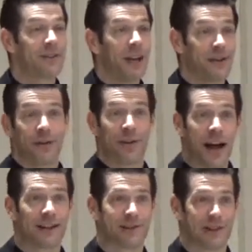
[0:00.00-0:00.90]
It's a
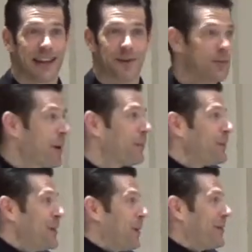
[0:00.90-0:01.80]
theology, and we
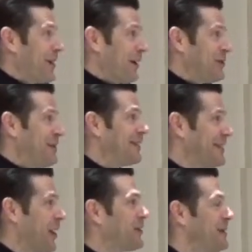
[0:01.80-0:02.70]
probably know what theology means.
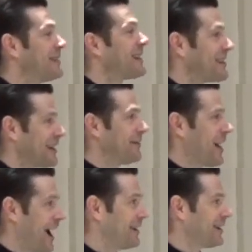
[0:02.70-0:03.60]
Theology means the study of
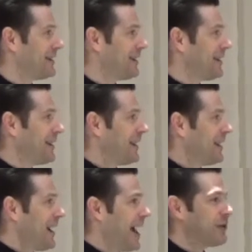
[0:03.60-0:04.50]
God.
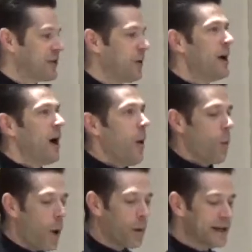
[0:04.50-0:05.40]
And so
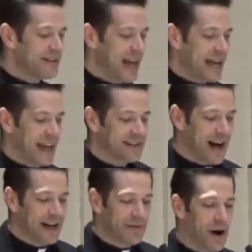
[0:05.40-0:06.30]
what we're going to take as
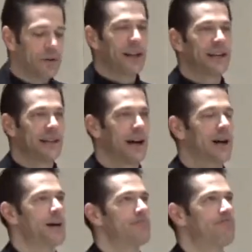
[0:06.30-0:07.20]
kind of
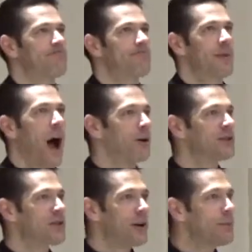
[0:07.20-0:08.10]
our
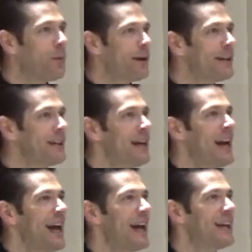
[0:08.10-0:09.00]
starting point
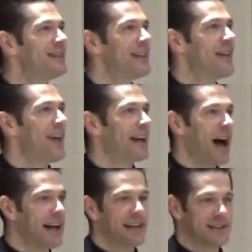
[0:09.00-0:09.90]
is that
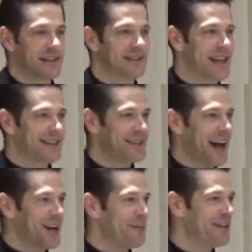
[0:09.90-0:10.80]
God exists. That's not
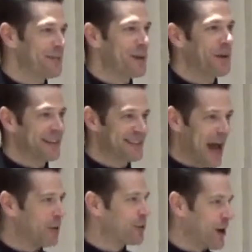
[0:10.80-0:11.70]
going to be something we
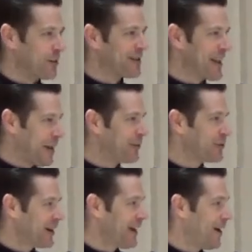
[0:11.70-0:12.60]
try to establish
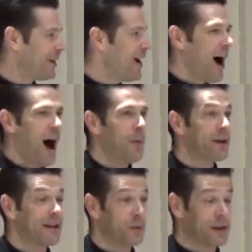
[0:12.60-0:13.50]
right now.
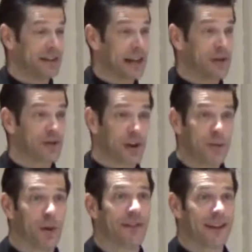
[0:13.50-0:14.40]
We're going to take as our starting
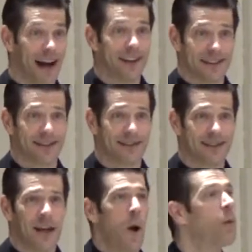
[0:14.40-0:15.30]
point that God exists.
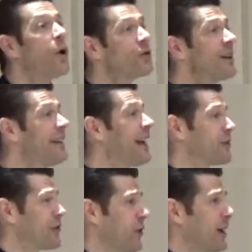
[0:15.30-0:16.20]
We're also going to take as
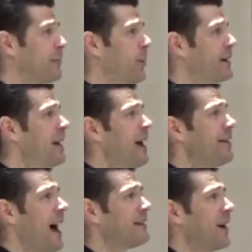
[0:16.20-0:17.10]
our starting point
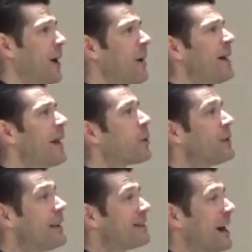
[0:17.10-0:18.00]
that not
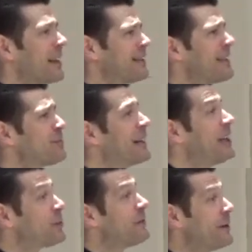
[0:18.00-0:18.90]
only does God exist, but
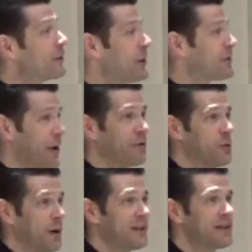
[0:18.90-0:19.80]
he's revealed himself
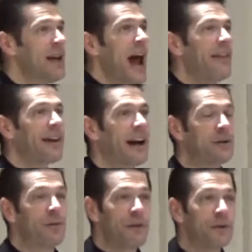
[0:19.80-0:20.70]
to us. And that God has
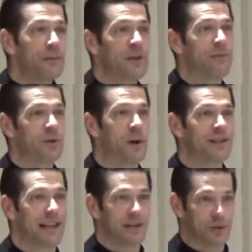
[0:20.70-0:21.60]
revealed himself to
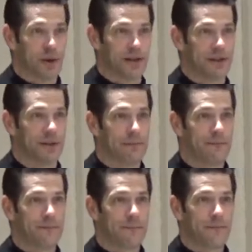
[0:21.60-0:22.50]
us in his word.
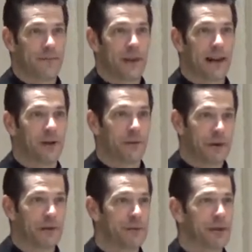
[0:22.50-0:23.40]
That God has
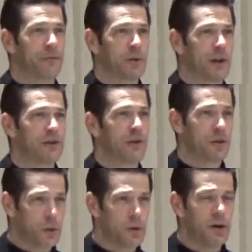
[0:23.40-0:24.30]
revealed himself to us
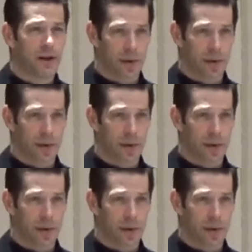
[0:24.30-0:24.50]
through the